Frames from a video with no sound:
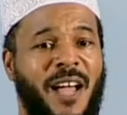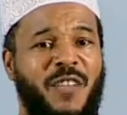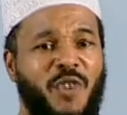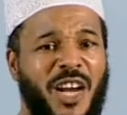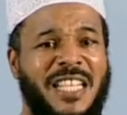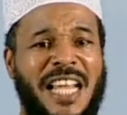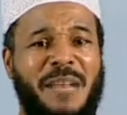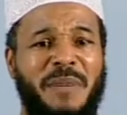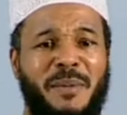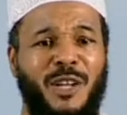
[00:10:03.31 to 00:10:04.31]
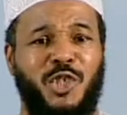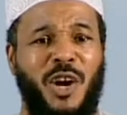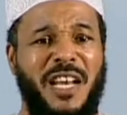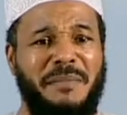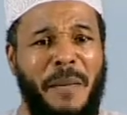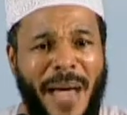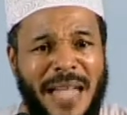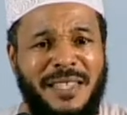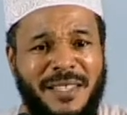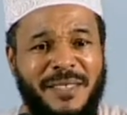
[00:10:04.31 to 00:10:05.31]
And you're going to tell me about shortening my
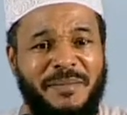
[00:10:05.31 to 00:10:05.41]
pants?